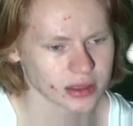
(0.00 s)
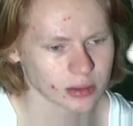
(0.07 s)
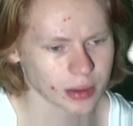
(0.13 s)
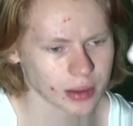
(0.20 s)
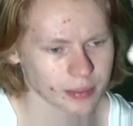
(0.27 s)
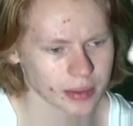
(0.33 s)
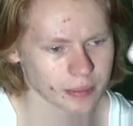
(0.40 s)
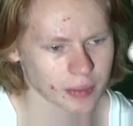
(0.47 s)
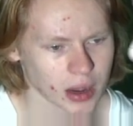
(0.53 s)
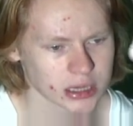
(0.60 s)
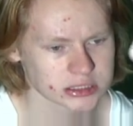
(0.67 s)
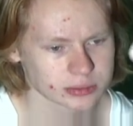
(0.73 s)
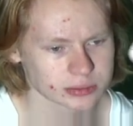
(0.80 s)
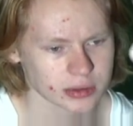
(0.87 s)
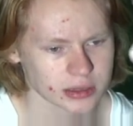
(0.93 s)
going to be a big
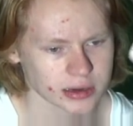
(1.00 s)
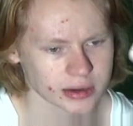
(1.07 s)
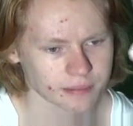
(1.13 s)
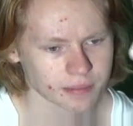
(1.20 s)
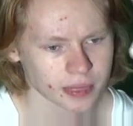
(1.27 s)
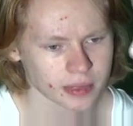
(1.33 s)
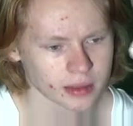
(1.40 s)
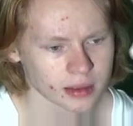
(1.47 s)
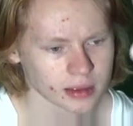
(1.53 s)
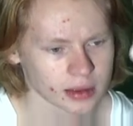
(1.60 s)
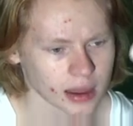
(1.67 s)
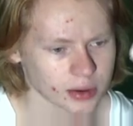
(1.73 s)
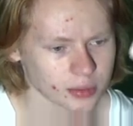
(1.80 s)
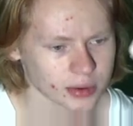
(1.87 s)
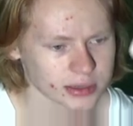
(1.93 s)
possibility.
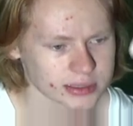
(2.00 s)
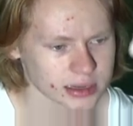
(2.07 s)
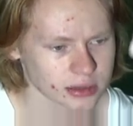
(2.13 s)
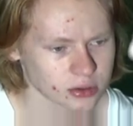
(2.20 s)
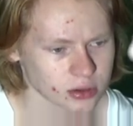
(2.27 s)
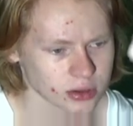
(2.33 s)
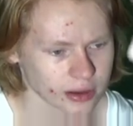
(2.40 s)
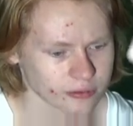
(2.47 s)
I want to take a look at